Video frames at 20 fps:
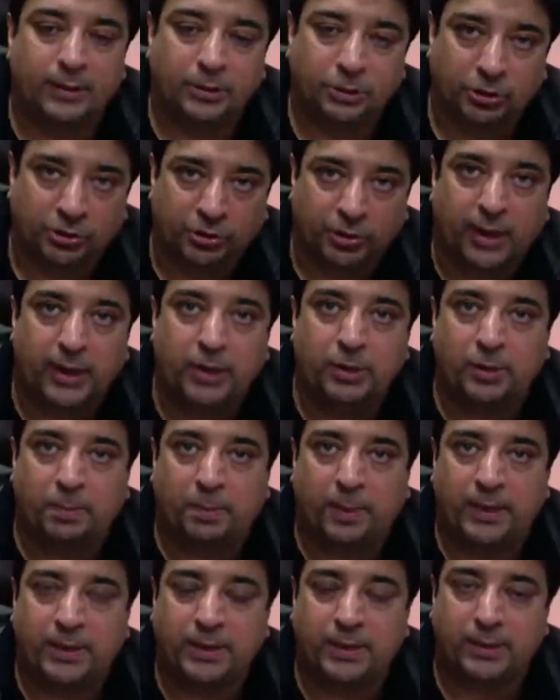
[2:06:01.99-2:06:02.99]
So try your
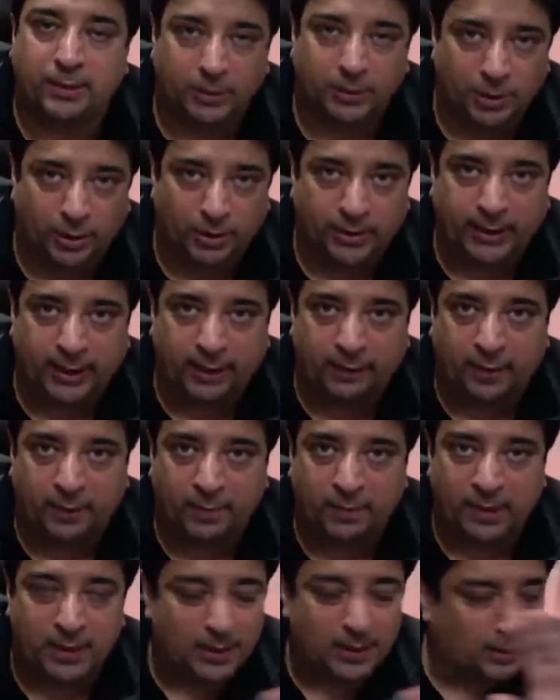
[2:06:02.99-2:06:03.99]
best. Don't give
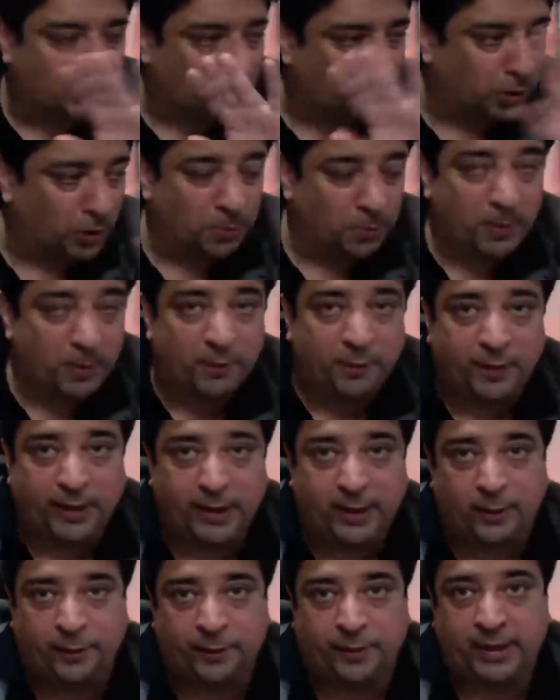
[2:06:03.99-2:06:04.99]
up. Don't be
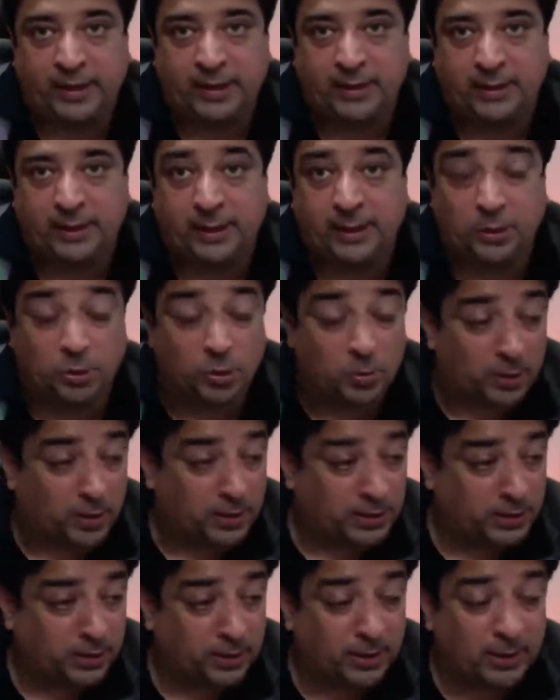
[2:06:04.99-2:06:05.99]
afraid of anything.
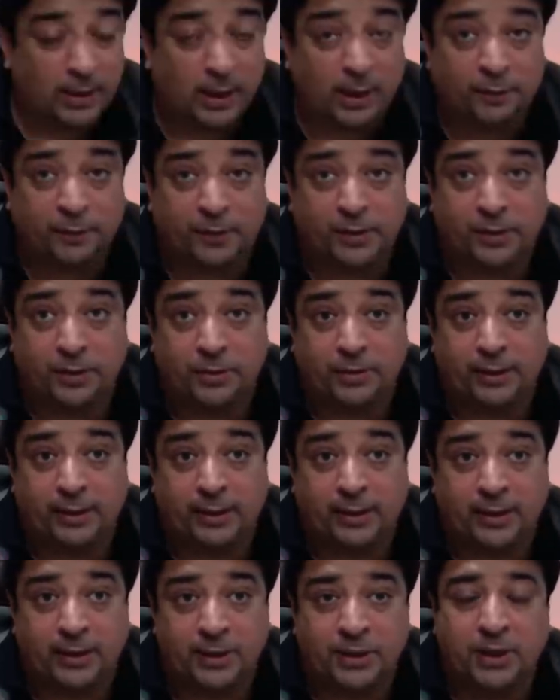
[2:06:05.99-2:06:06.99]
Nobody's going to laugh at your
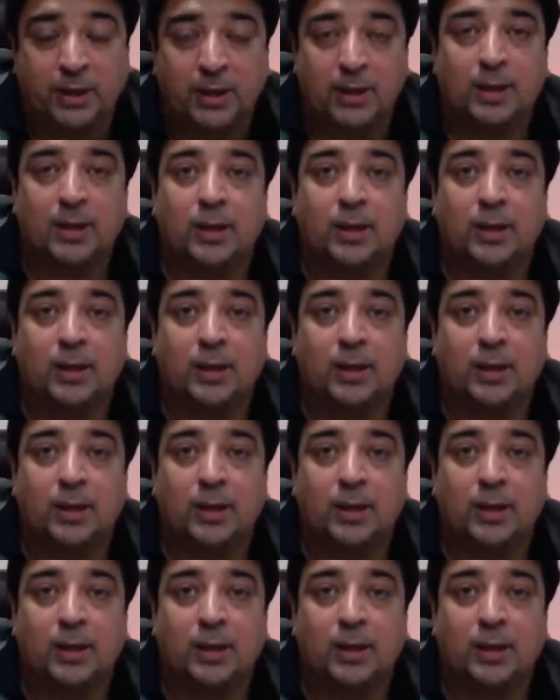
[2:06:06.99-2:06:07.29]
English.